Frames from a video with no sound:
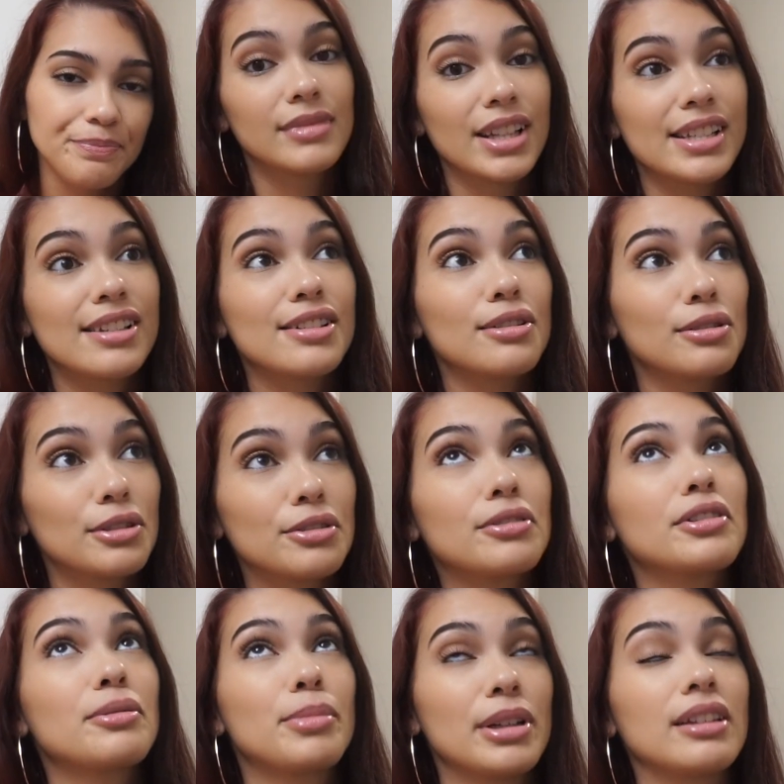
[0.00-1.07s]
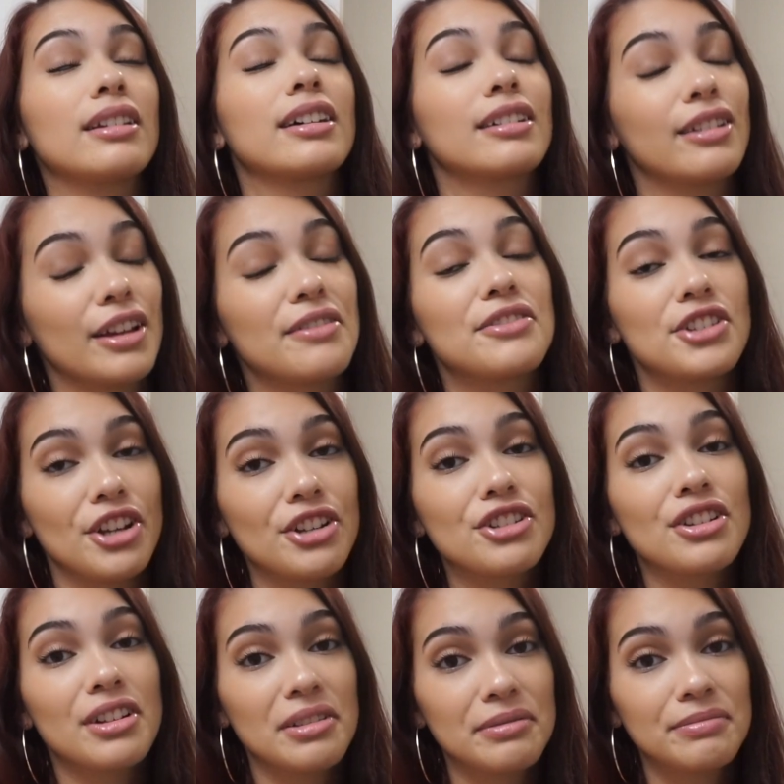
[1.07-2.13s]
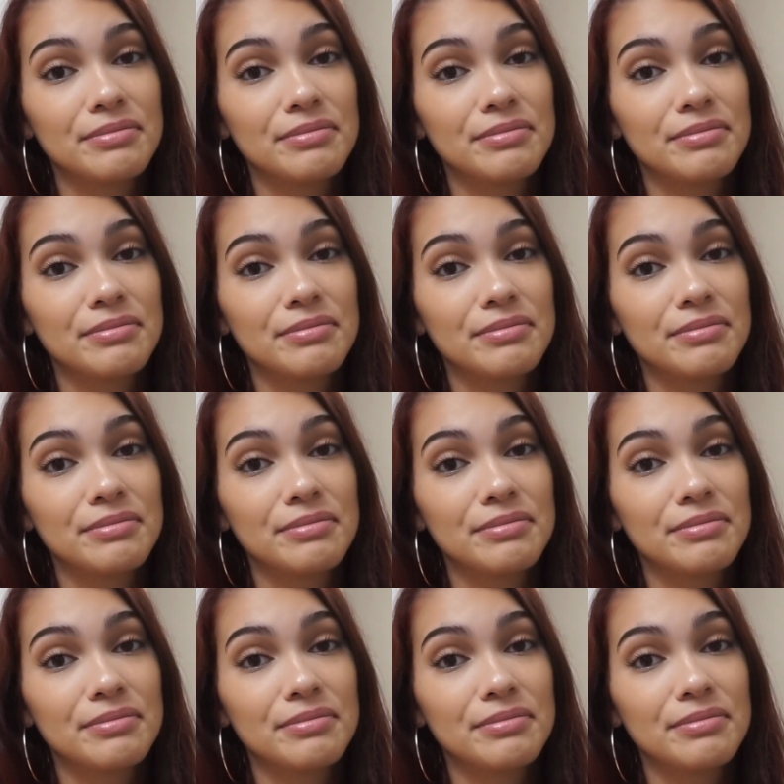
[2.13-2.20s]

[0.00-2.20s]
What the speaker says: This has literally been like life-changing.